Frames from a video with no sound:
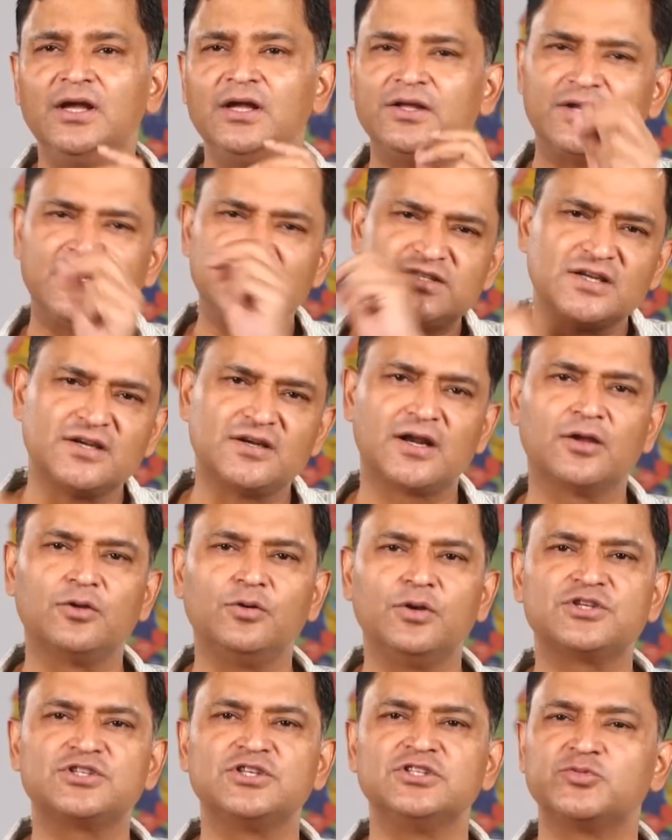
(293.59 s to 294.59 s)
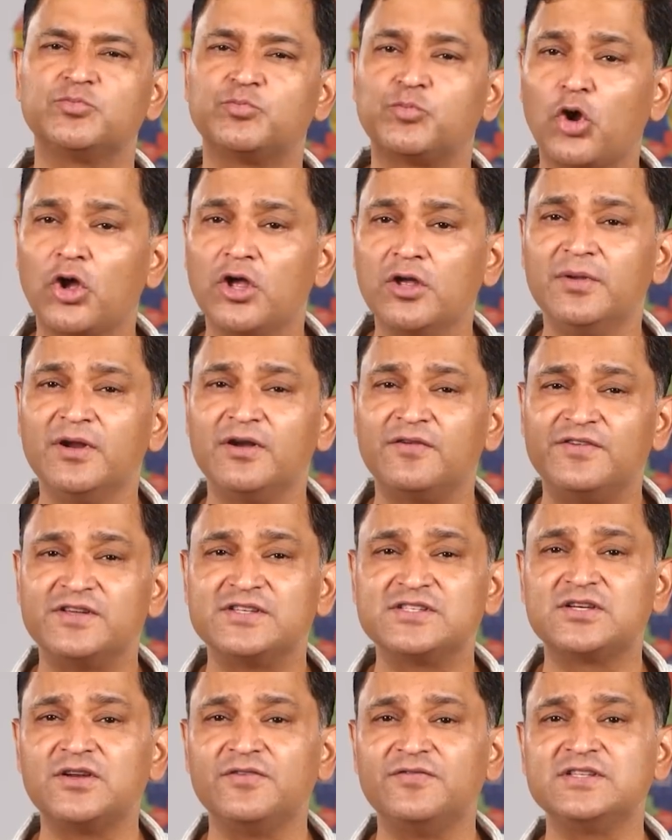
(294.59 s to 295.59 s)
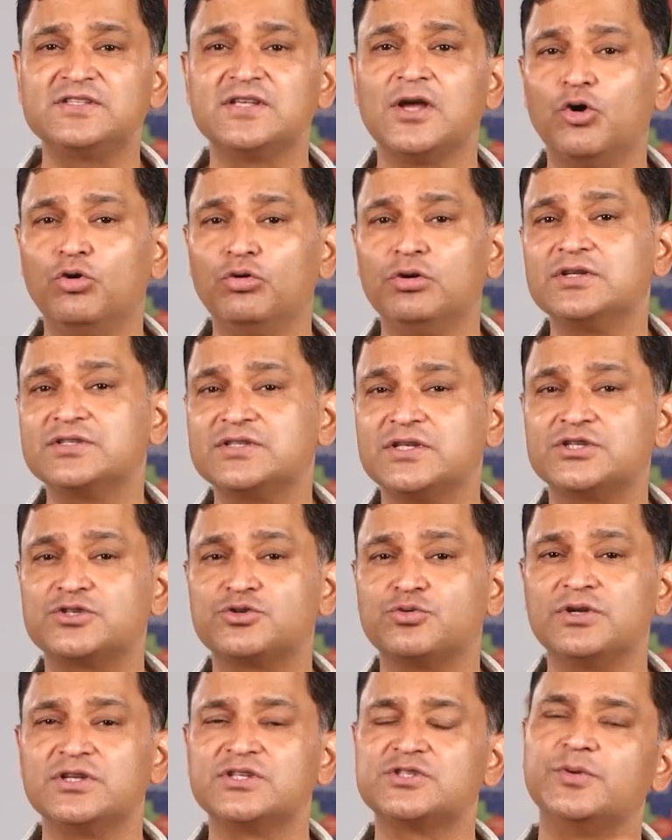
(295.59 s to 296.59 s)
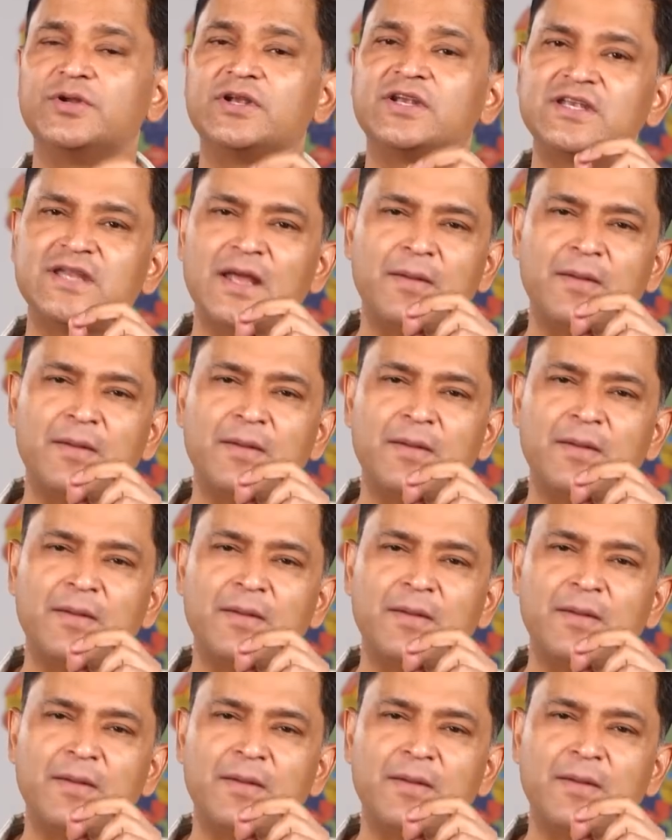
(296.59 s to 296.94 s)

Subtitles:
Recent regulations prohibit visitor visa holders and students with